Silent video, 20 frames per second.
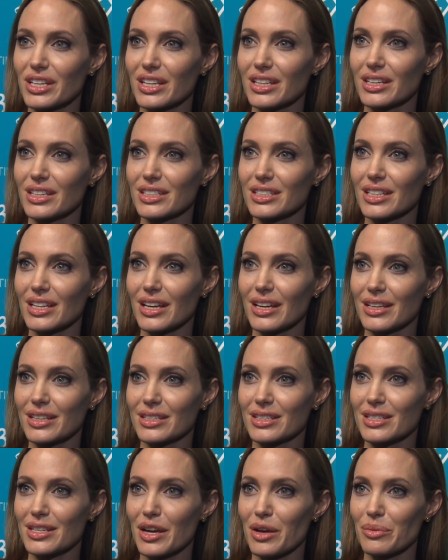
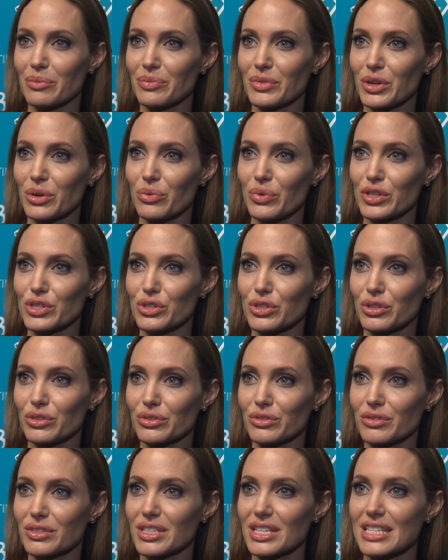and the
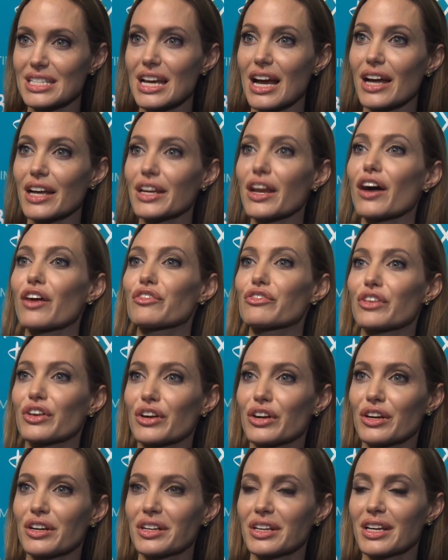original design of
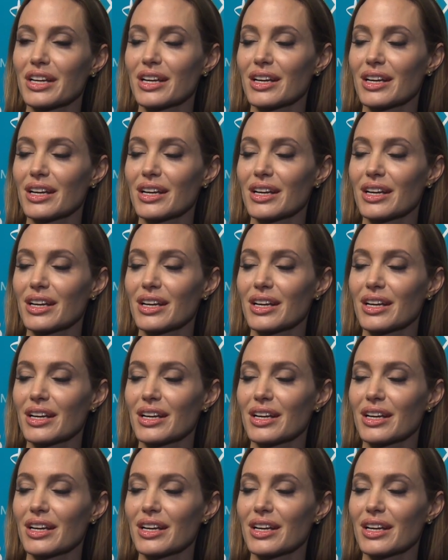her.